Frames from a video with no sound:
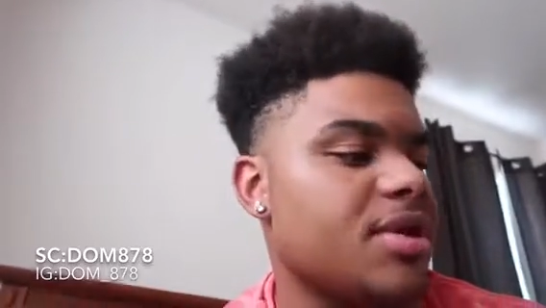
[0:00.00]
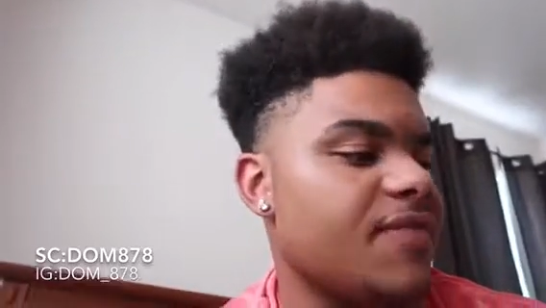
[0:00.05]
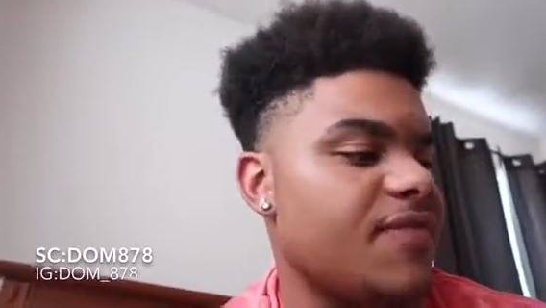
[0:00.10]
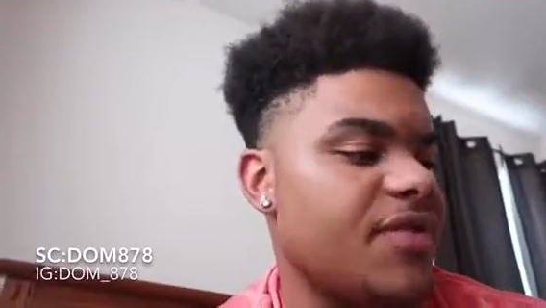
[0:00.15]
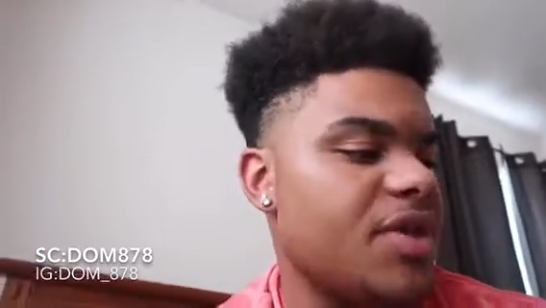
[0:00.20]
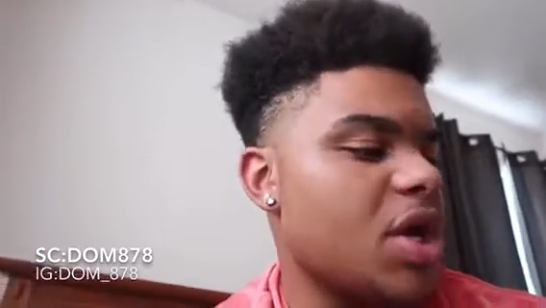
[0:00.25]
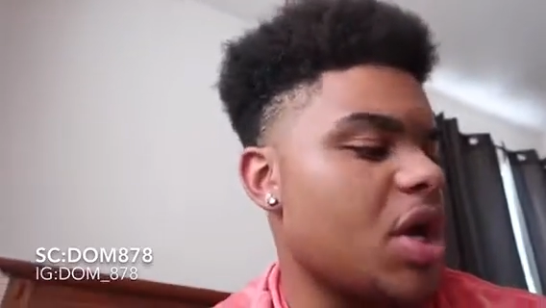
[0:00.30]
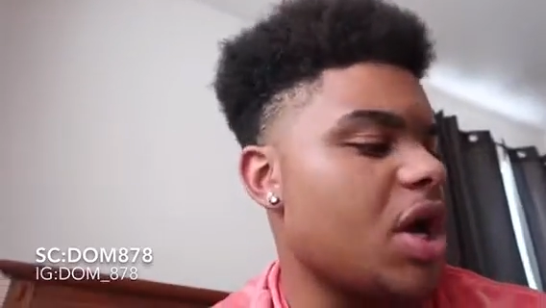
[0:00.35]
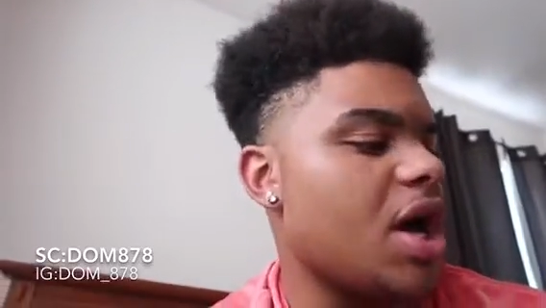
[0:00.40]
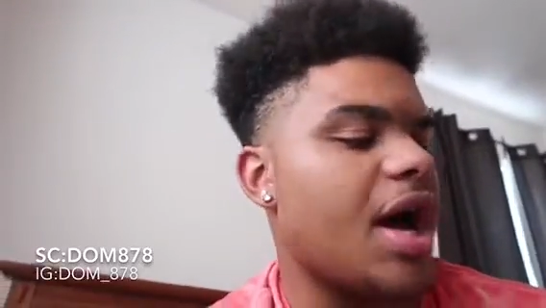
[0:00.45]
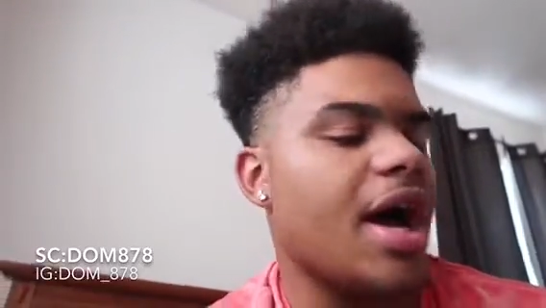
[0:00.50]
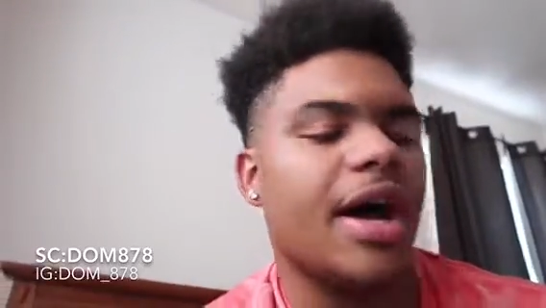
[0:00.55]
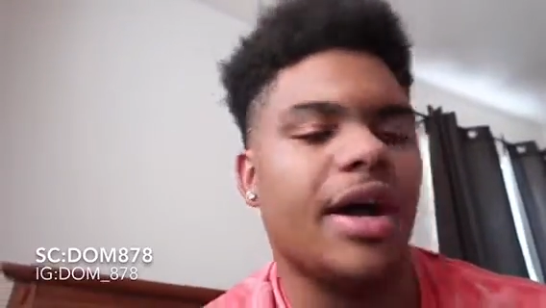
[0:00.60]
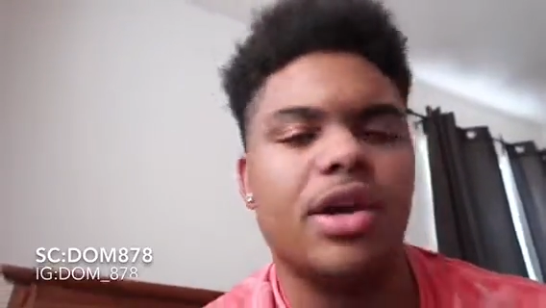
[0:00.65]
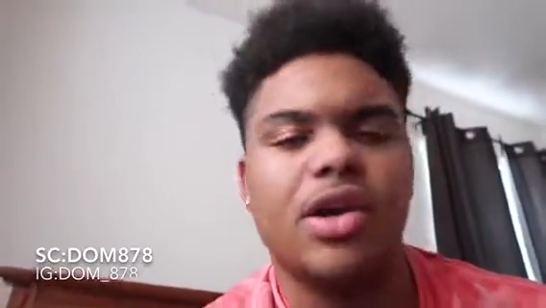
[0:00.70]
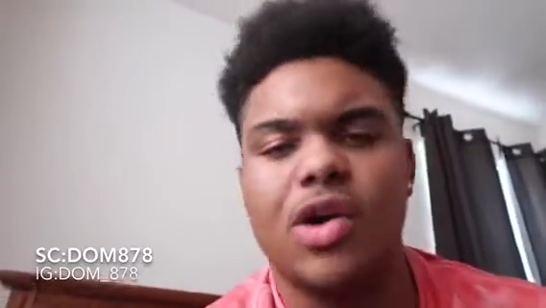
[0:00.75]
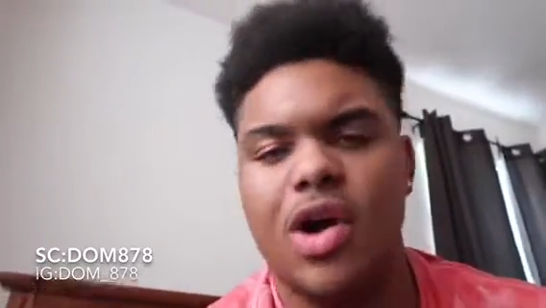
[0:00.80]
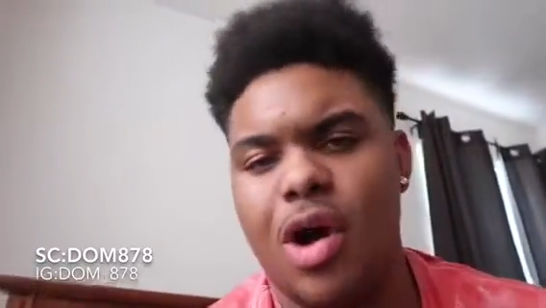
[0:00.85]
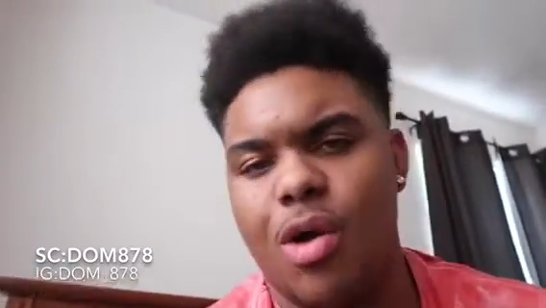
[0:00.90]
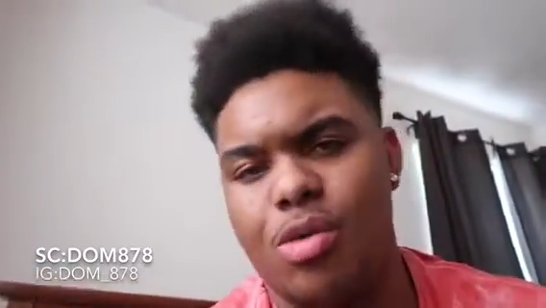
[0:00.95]
If y'all, I
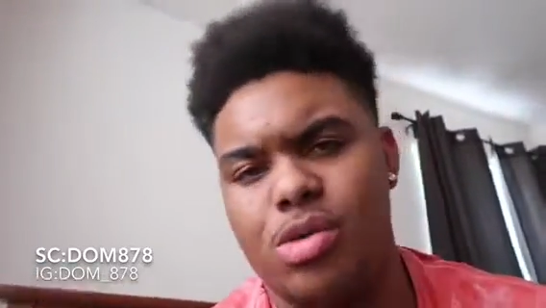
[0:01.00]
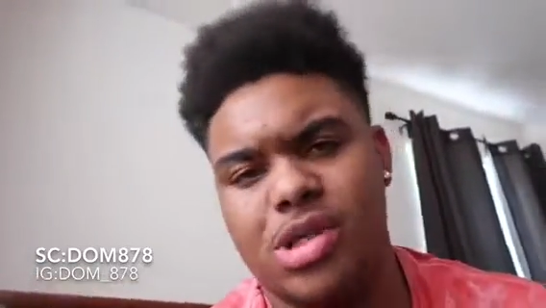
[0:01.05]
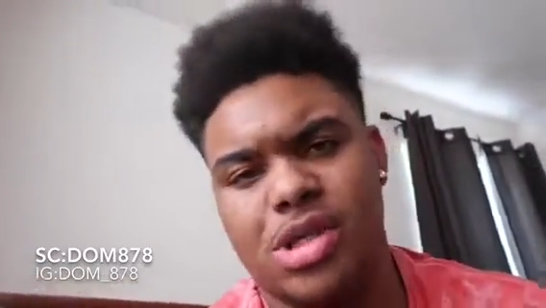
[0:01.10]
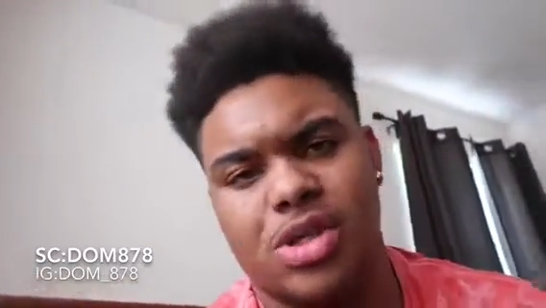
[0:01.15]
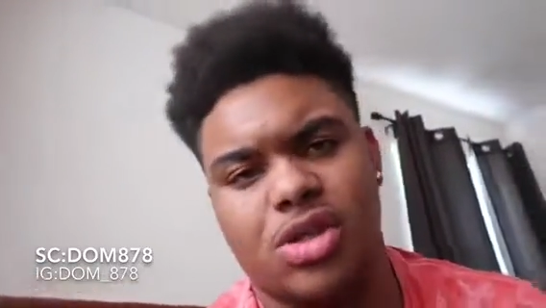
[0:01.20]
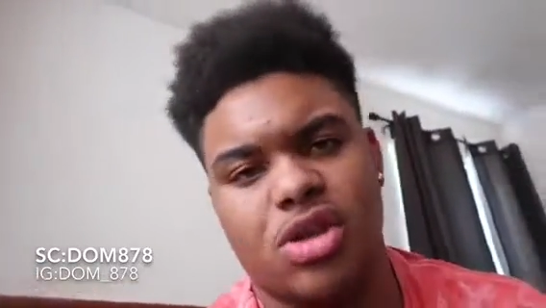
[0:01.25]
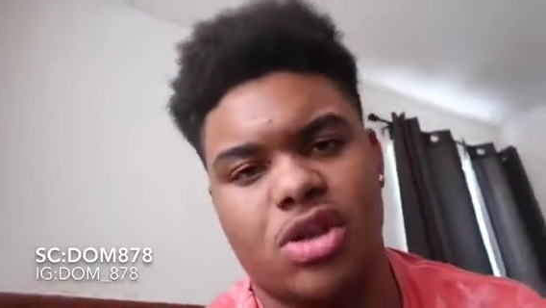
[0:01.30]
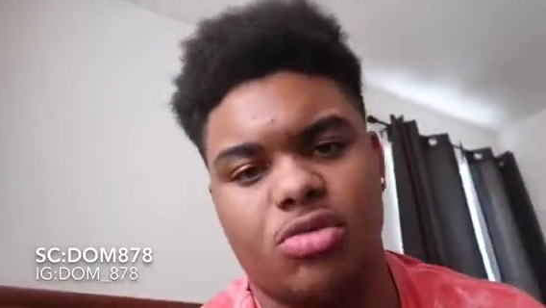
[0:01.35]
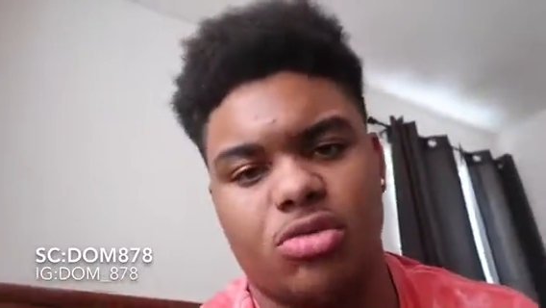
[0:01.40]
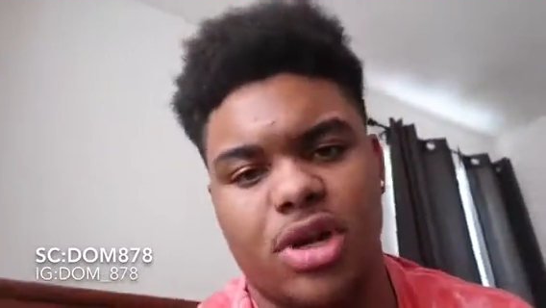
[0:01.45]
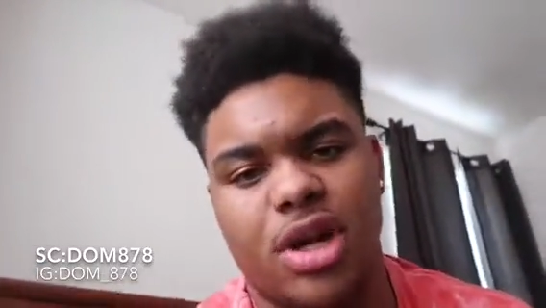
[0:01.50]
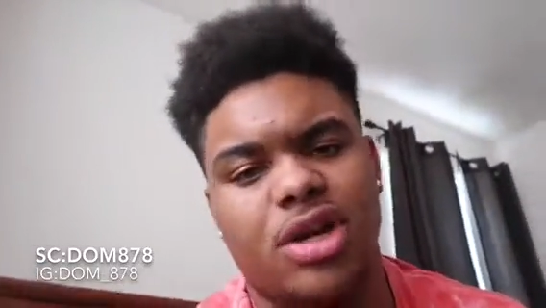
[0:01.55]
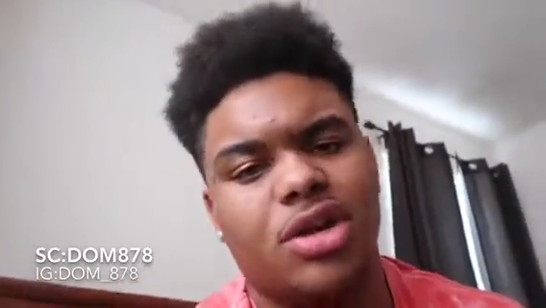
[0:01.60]
know I wasn't the only one.